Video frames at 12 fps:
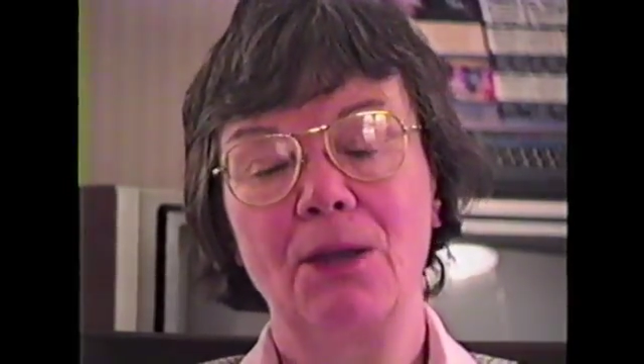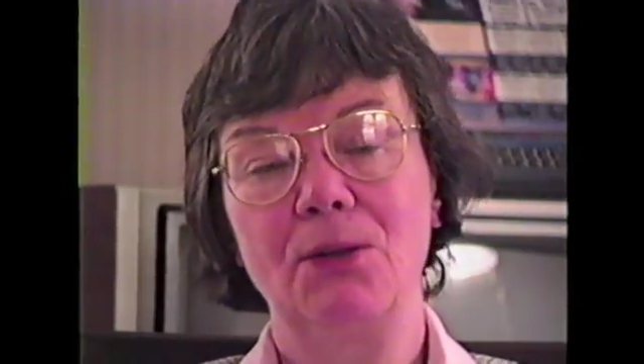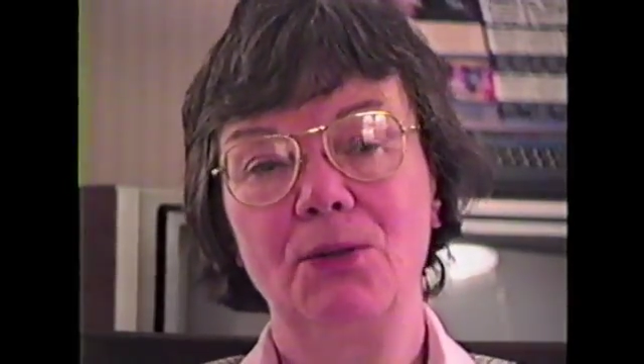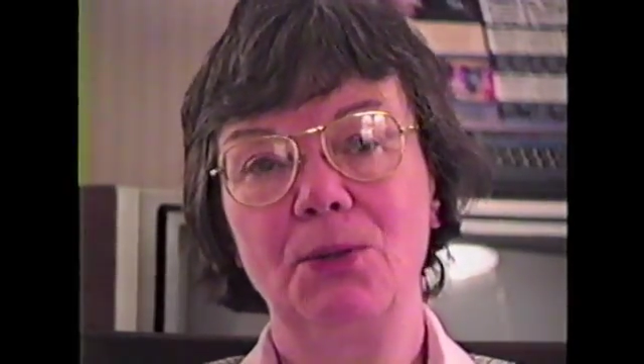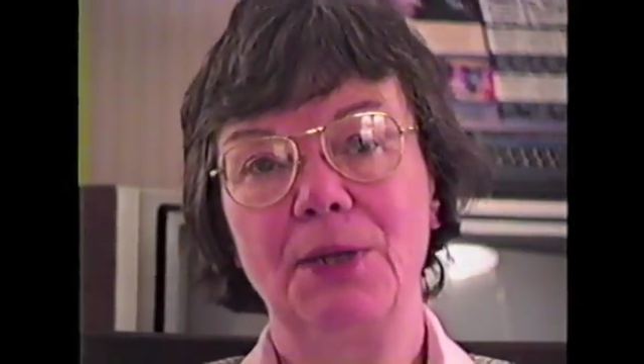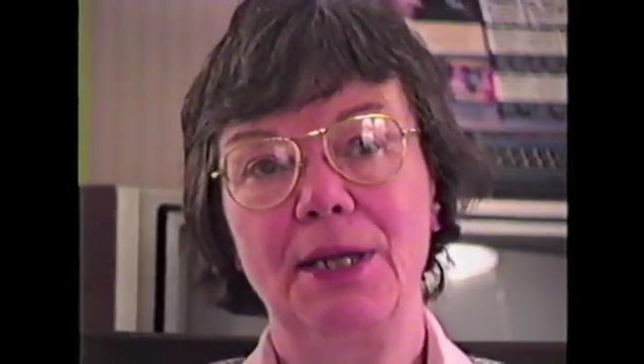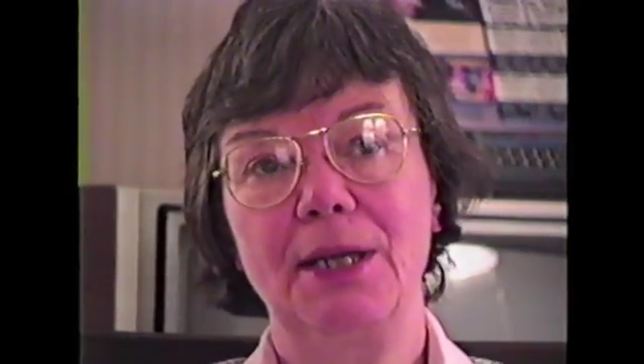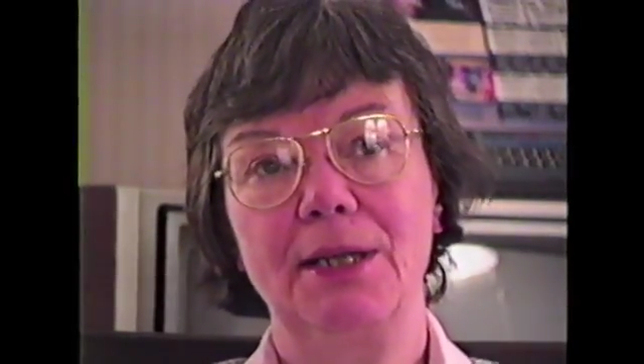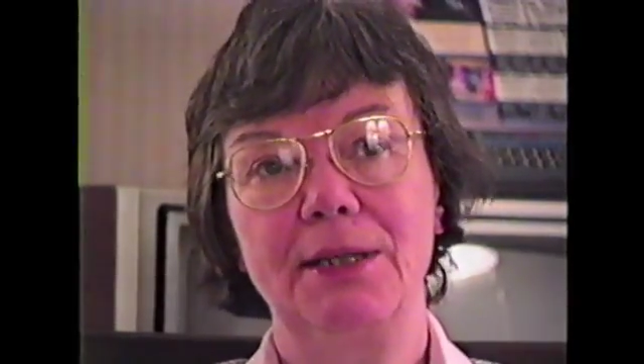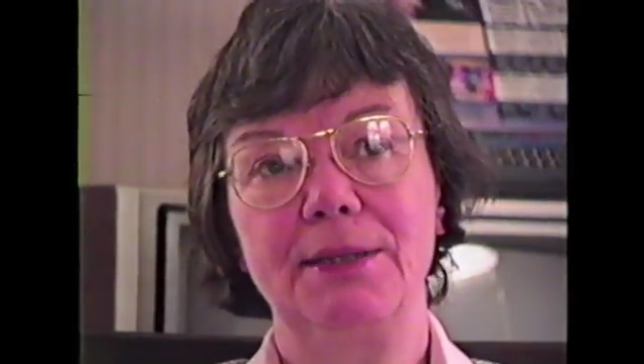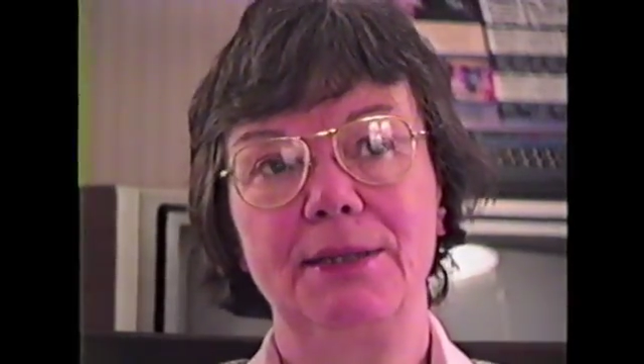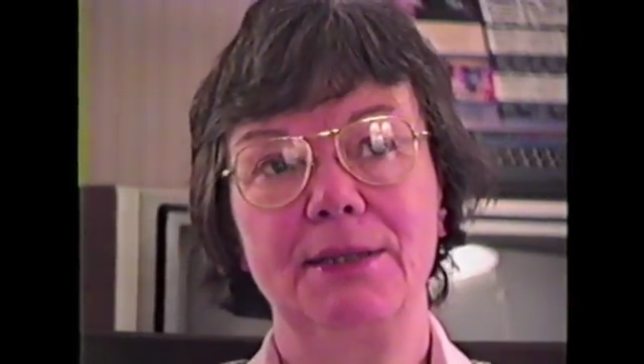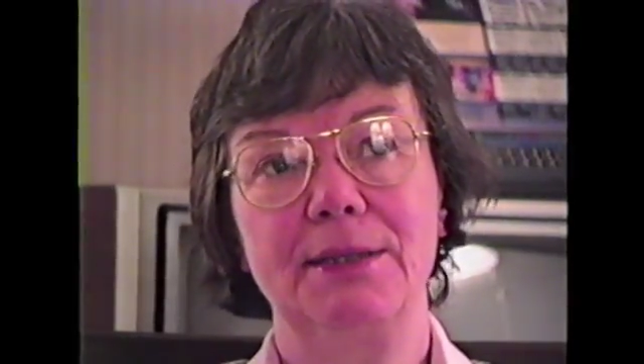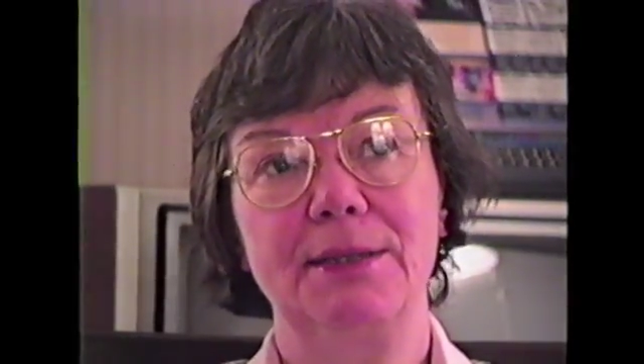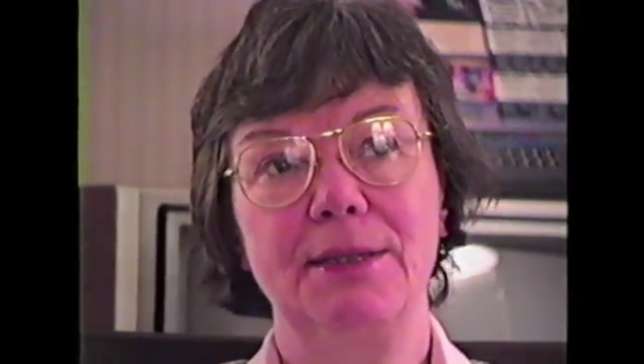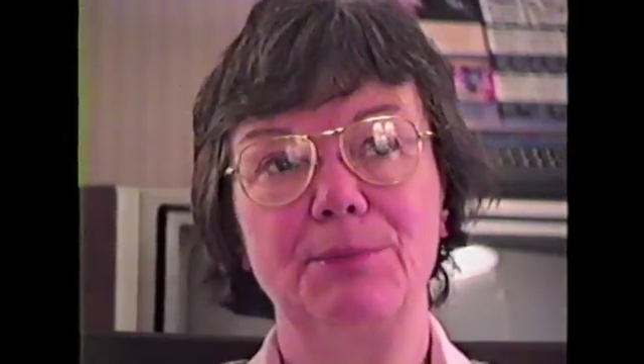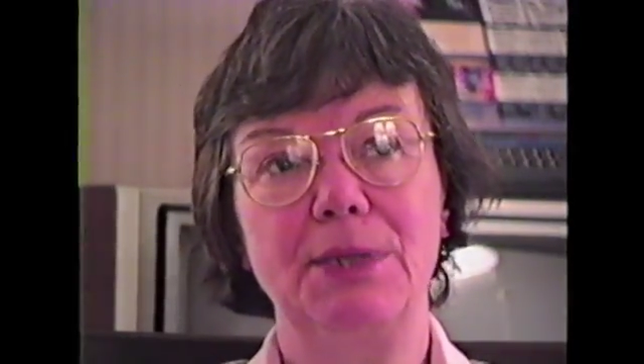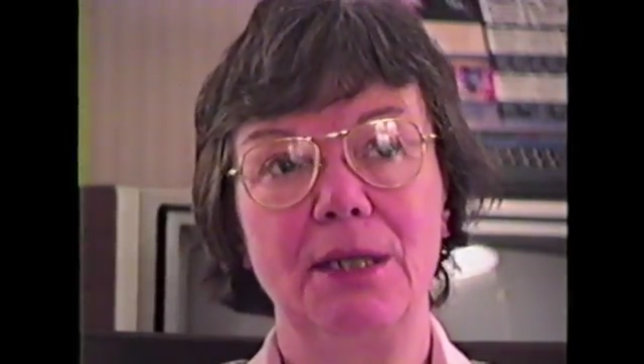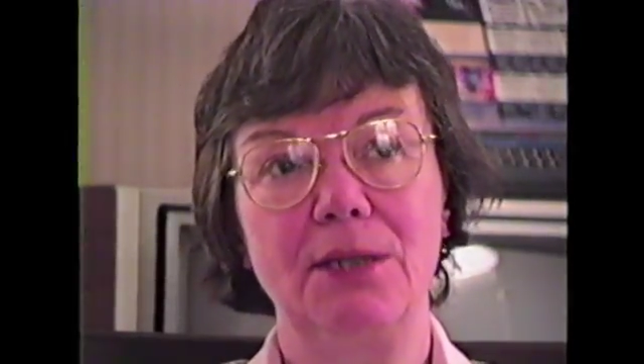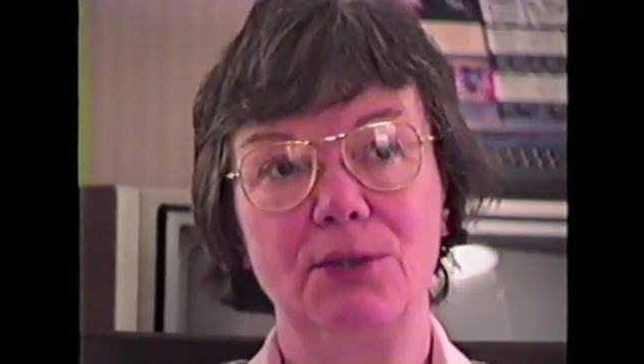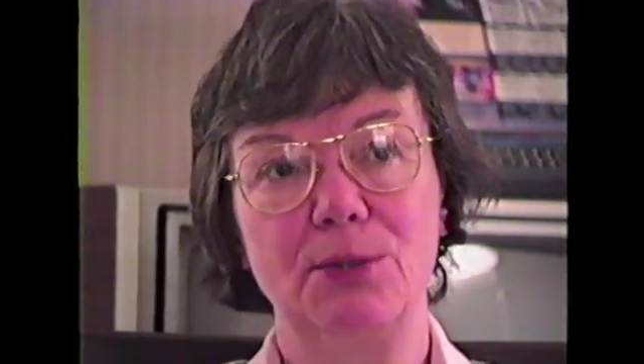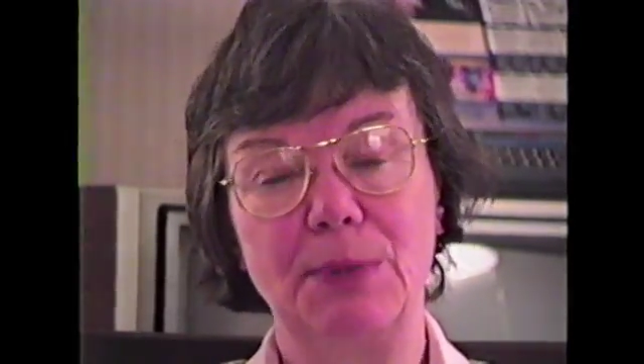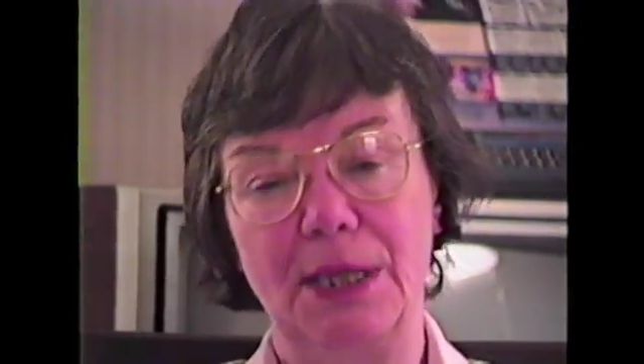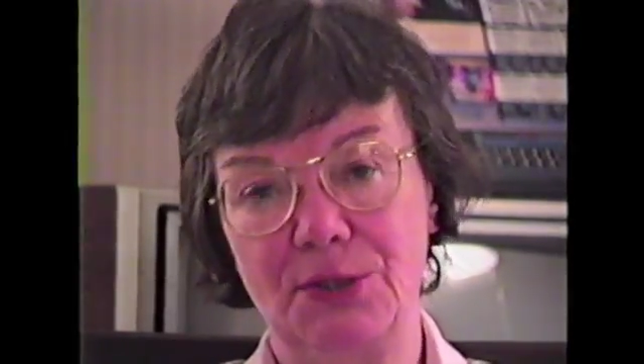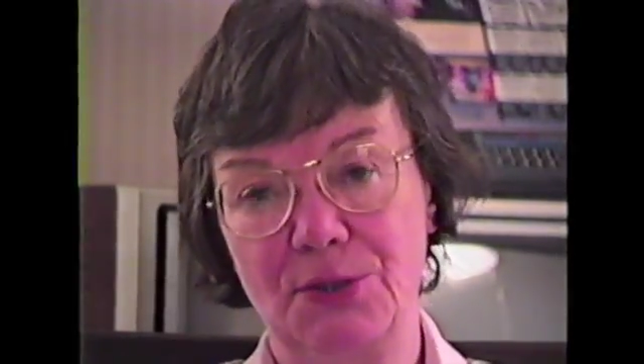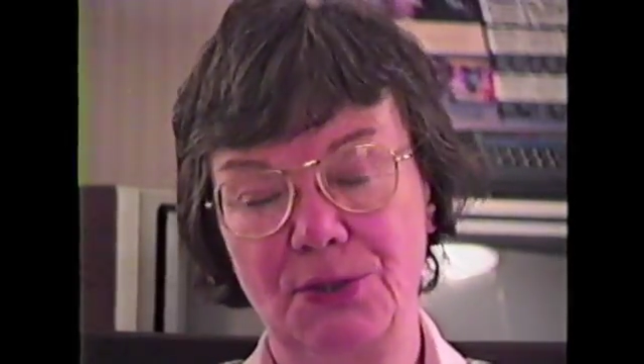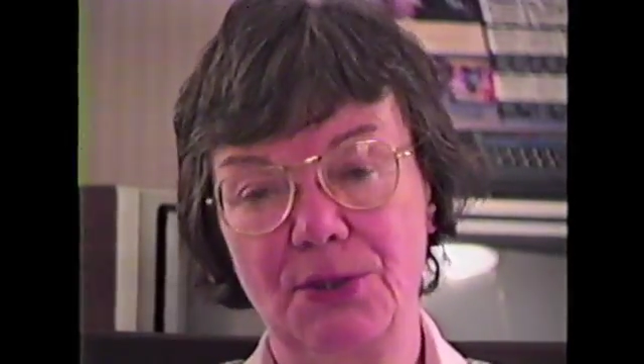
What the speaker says: who had obtained her master's